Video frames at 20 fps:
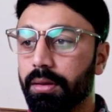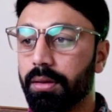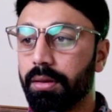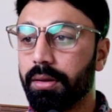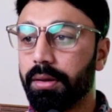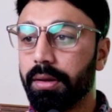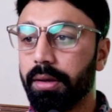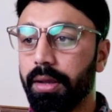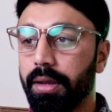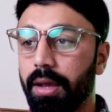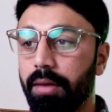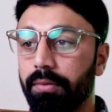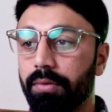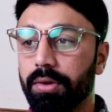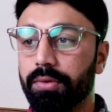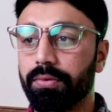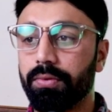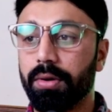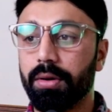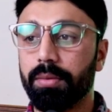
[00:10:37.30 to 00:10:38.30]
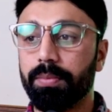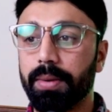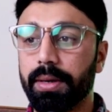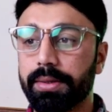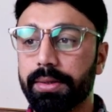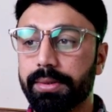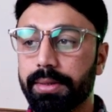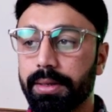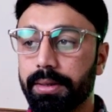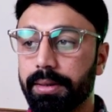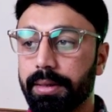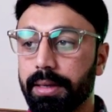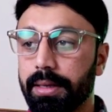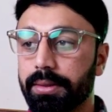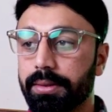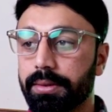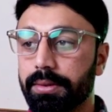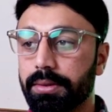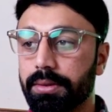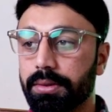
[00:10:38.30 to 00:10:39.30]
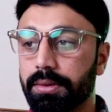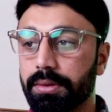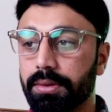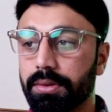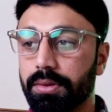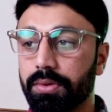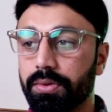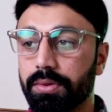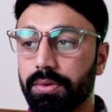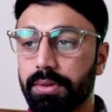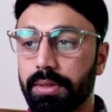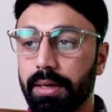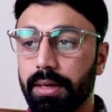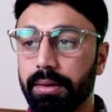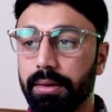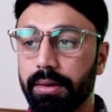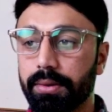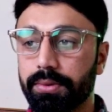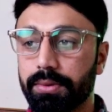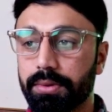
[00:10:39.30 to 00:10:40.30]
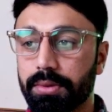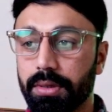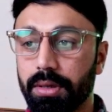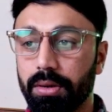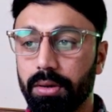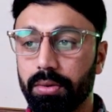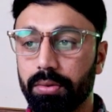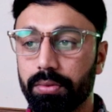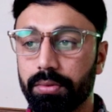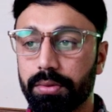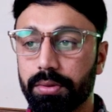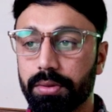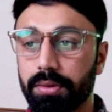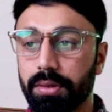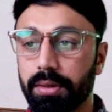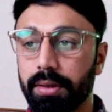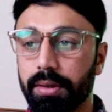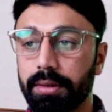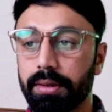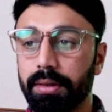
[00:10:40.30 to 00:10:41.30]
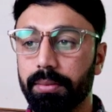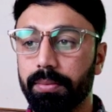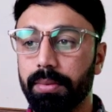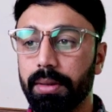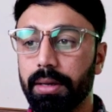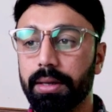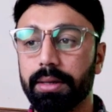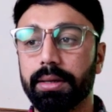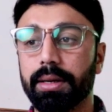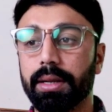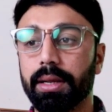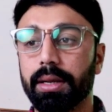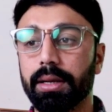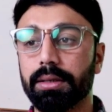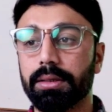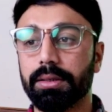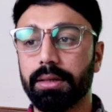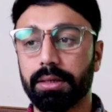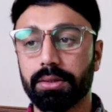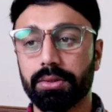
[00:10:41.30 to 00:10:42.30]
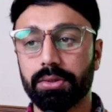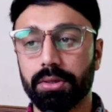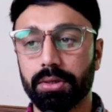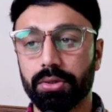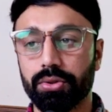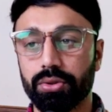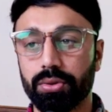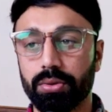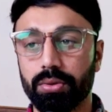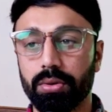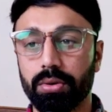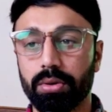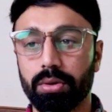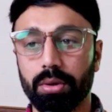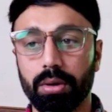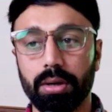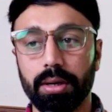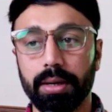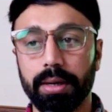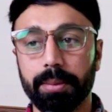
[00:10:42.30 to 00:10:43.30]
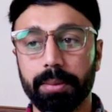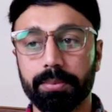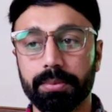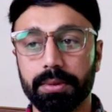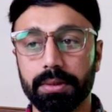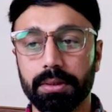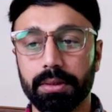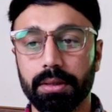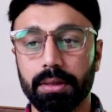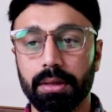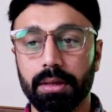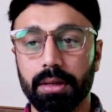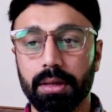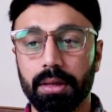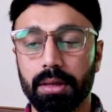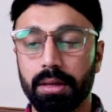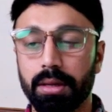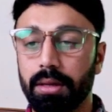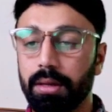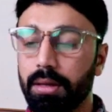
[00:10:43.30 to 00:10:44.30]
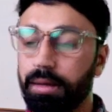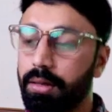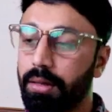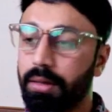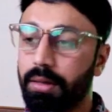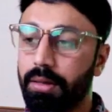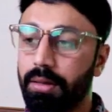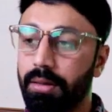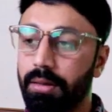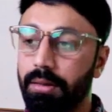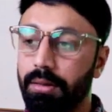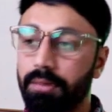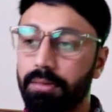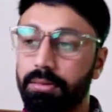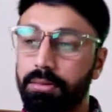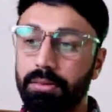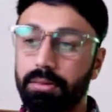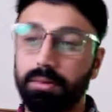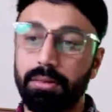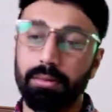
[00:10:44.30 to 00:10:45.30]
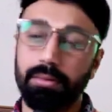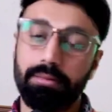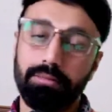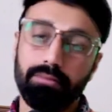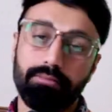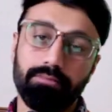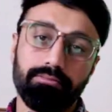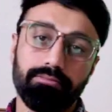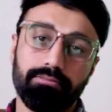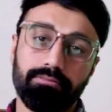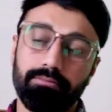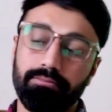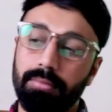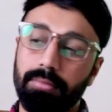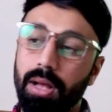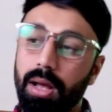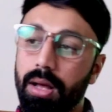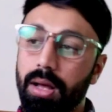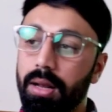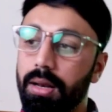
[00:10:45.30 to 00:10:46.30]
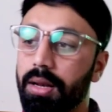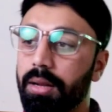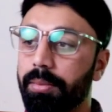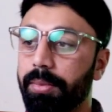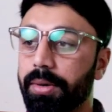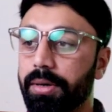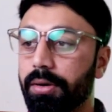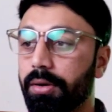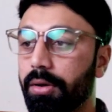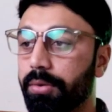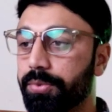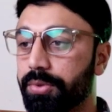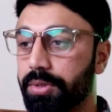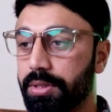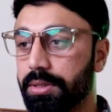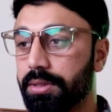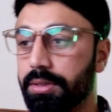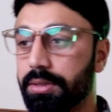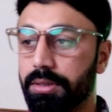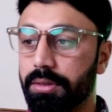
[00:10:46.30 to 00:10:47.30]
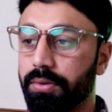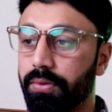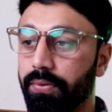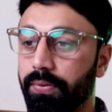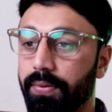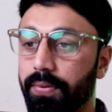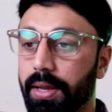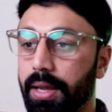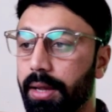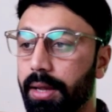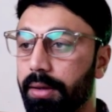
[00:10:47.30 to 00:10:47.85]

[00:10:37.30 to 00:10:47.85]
average word per sentence, sentence count, readability, text ratio, crawl depth. So unlimited options we have.